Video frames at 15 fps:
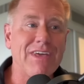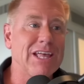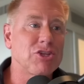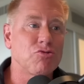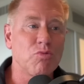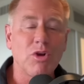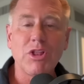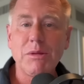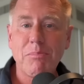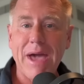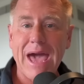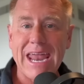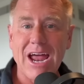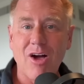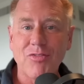It's really
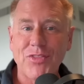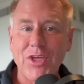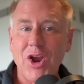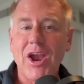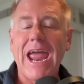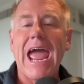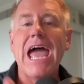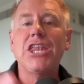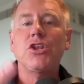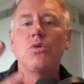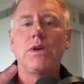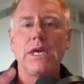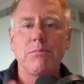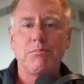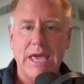bad out there and you
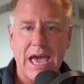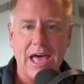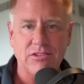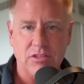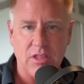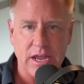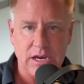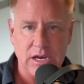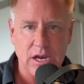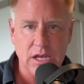keep gaslighting